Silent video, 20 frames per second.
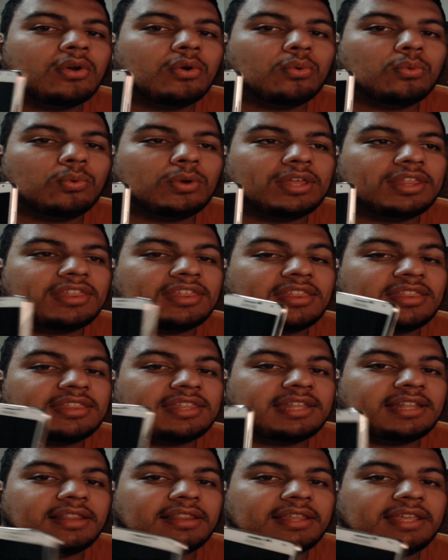with
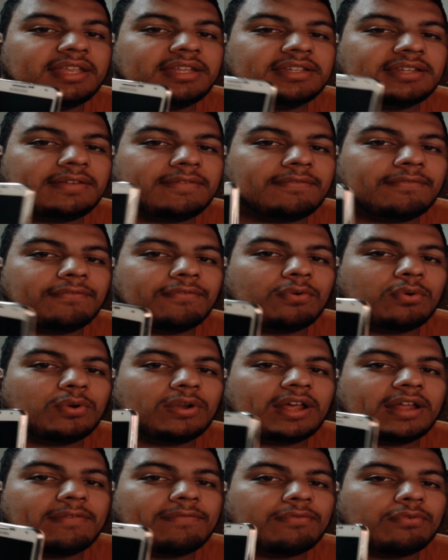the leaked
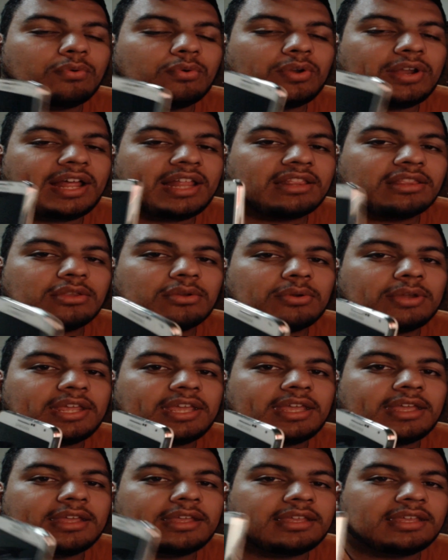
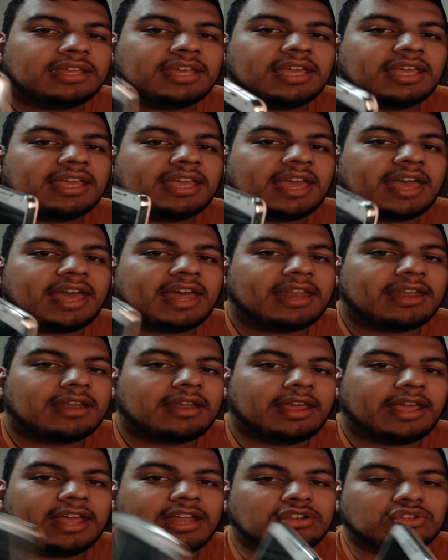4.4.3 KitKat
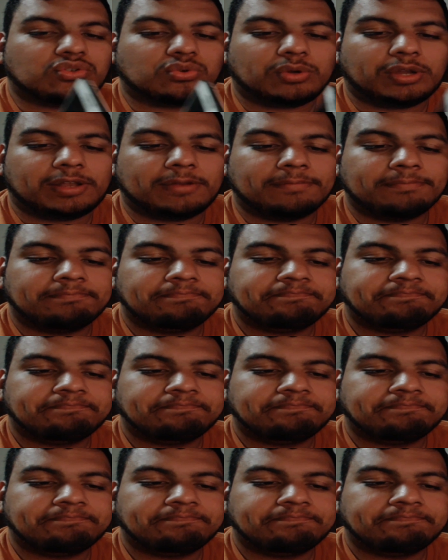Android.